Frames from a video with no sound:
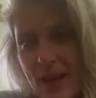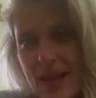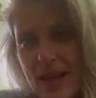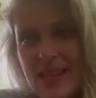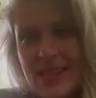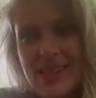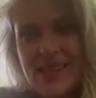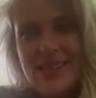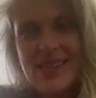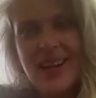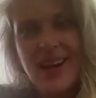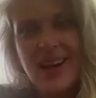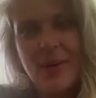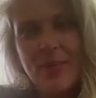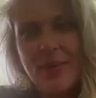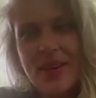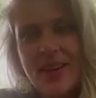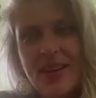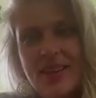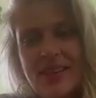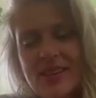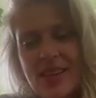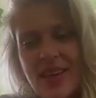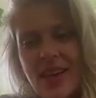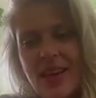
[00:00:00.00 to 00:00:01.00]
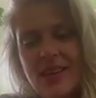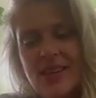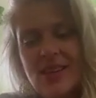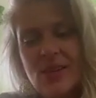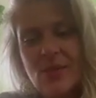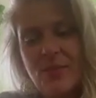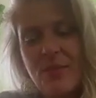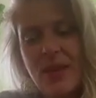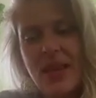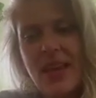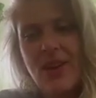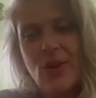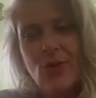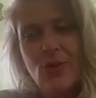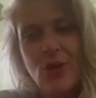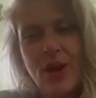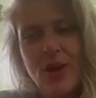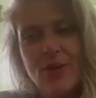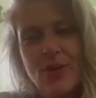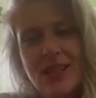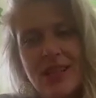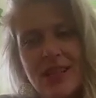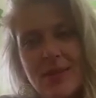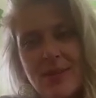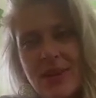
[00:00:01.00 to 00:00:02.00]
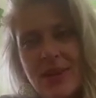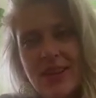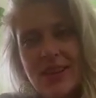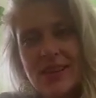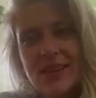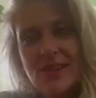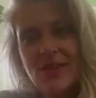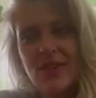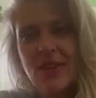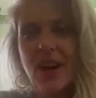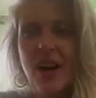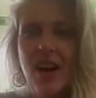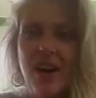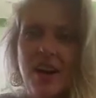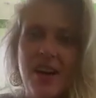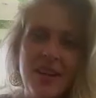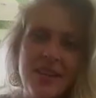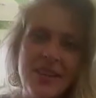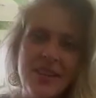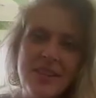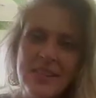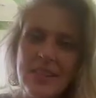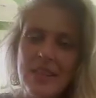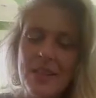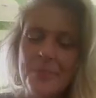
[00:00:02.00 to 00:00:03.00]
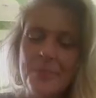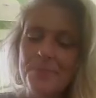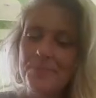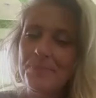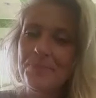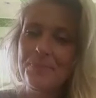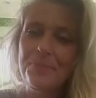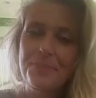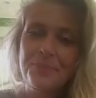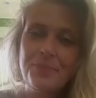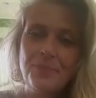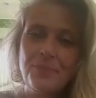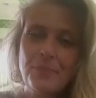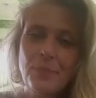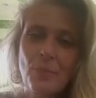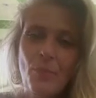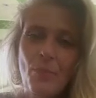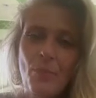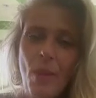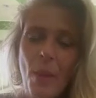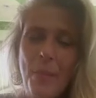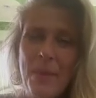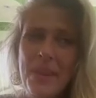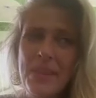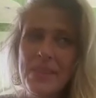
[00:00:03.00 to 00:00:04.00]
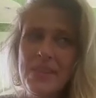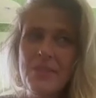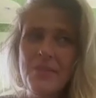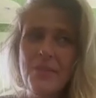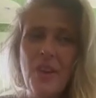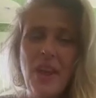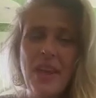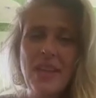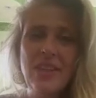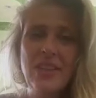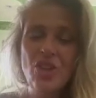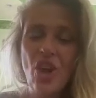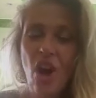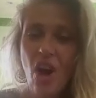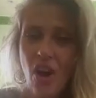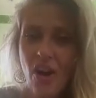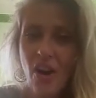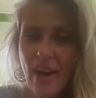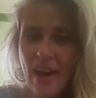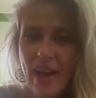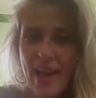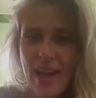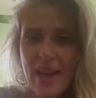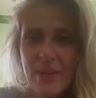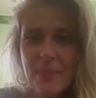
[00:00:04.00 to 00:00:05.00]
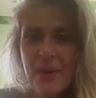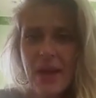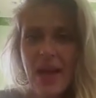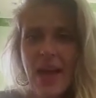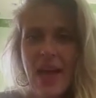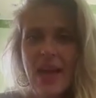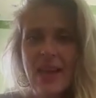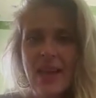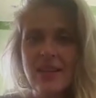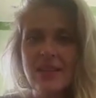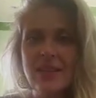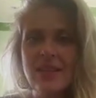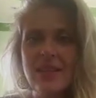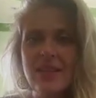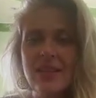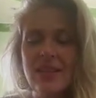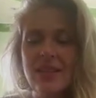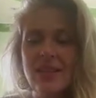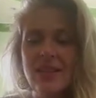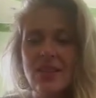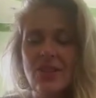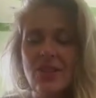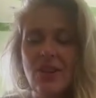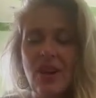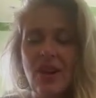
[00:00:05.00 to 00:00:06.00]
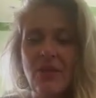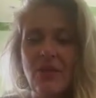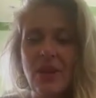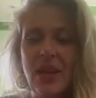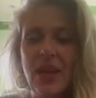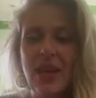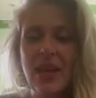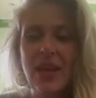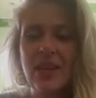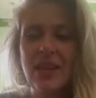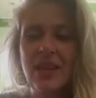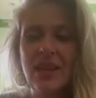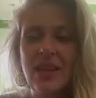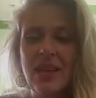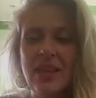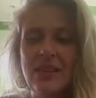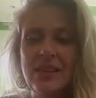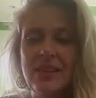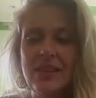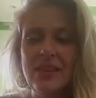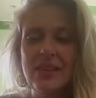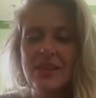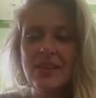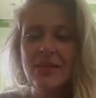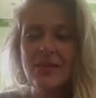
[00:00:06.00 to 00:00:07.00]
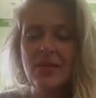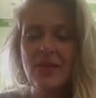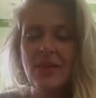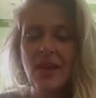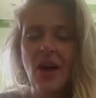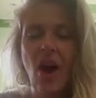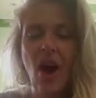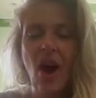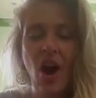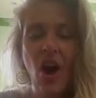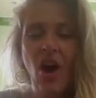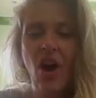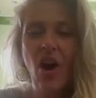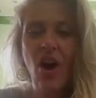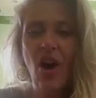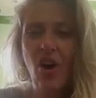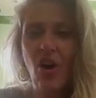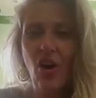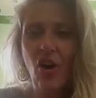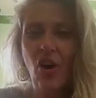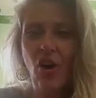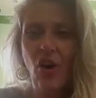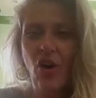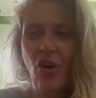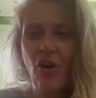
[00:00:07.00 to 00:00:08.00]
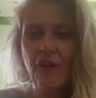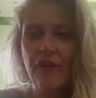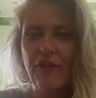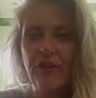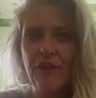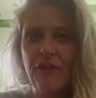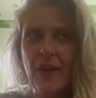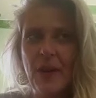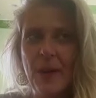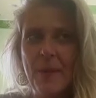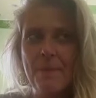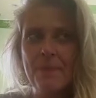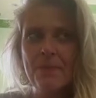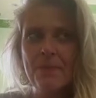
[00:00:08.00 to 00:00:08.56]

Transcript: spaces now because they're being eroded because of cuts and because of like time and it's the heart of